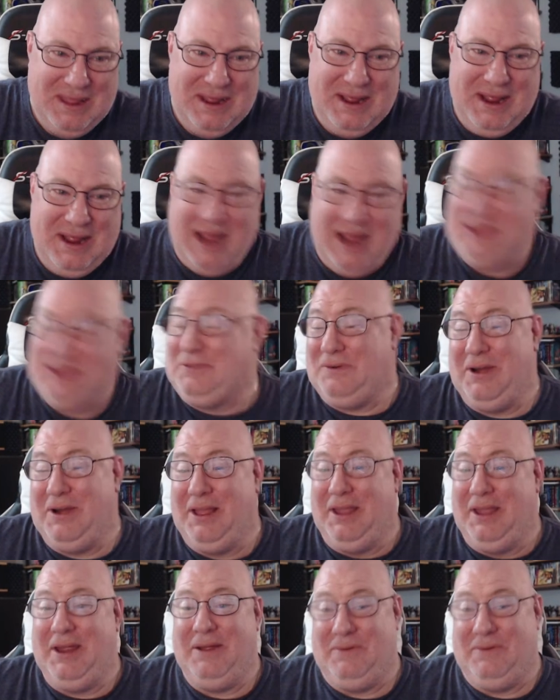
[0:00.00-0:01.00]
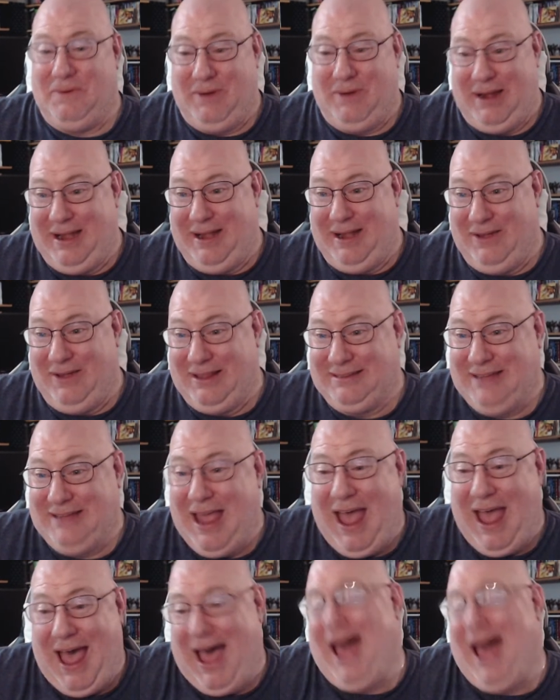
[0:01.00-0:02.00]
That's really what it was.
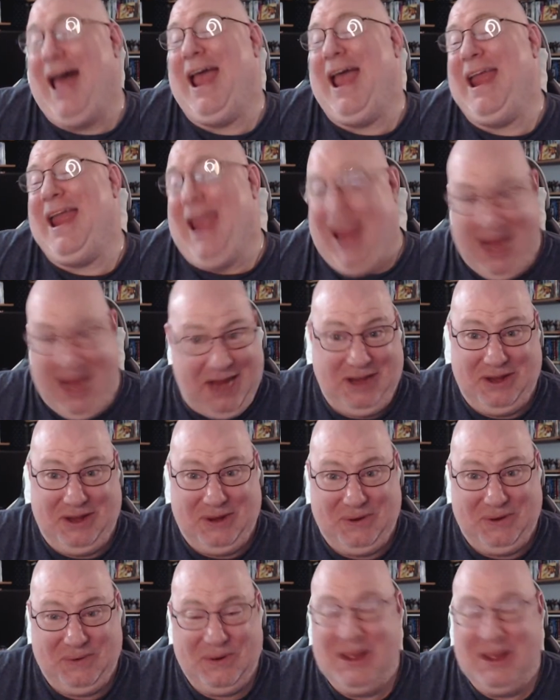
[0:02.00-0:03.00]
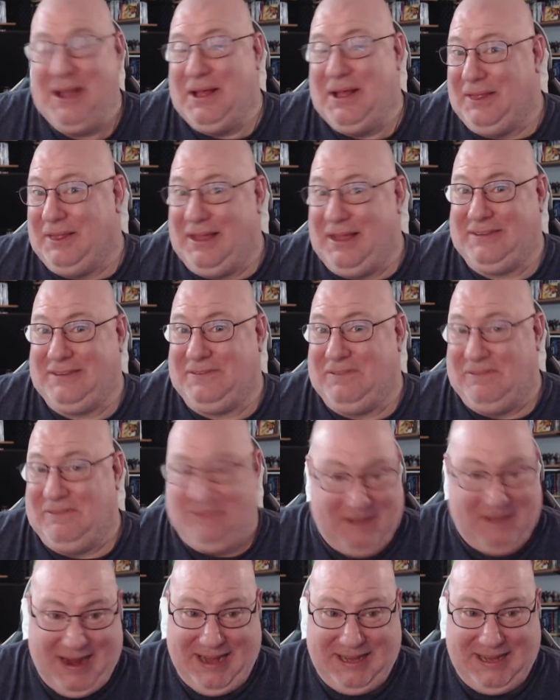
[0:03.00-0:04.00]
I hate you. Let's
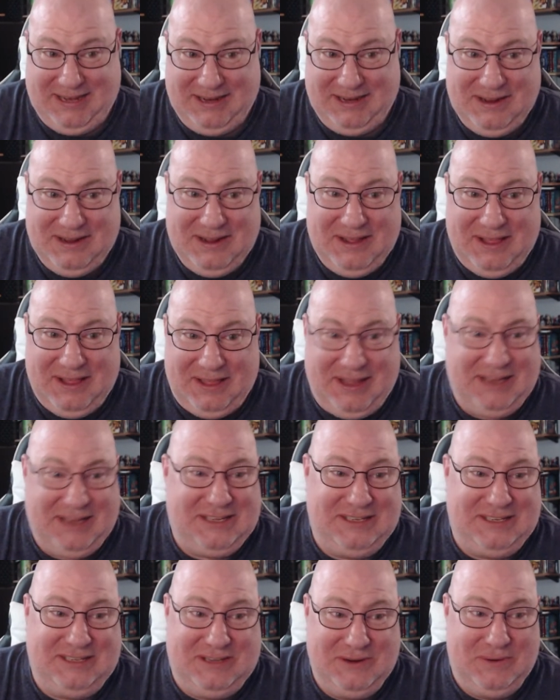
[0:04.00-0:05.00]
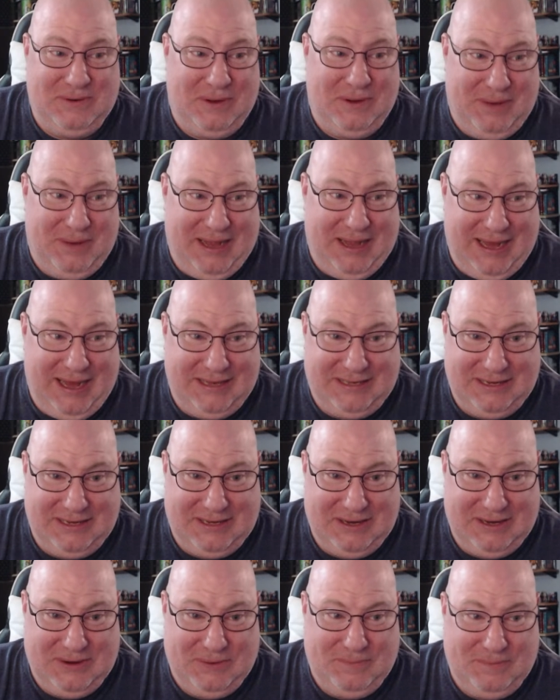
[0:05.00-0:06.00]
fight. Mm-hmm. Let's do what we need to
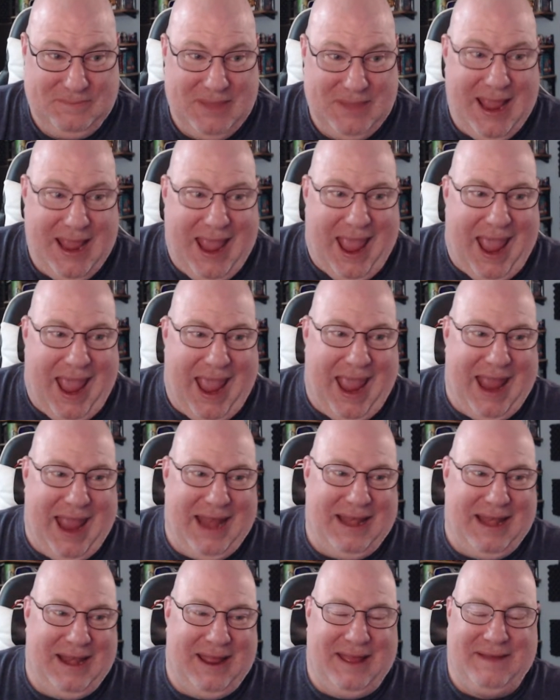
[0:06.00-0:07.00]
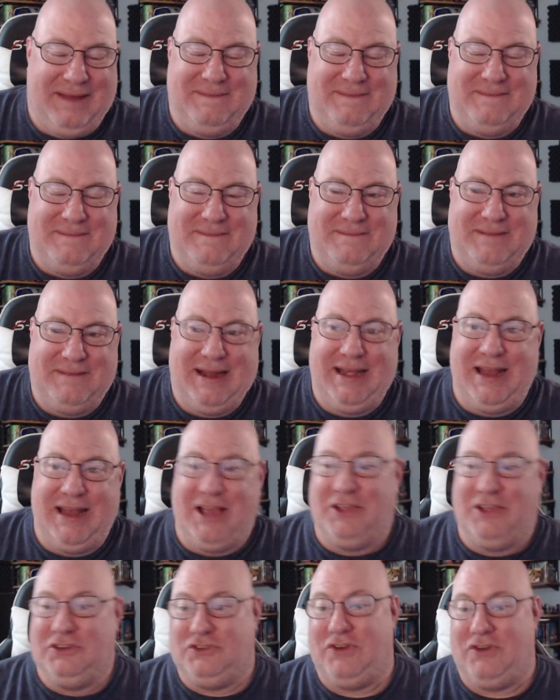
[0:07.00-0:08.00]
do. And
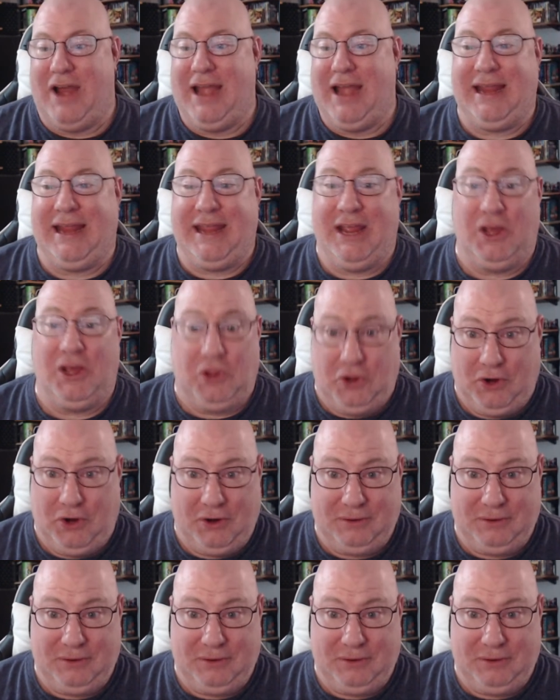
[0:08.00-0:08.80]
Vidal is trying to kill her.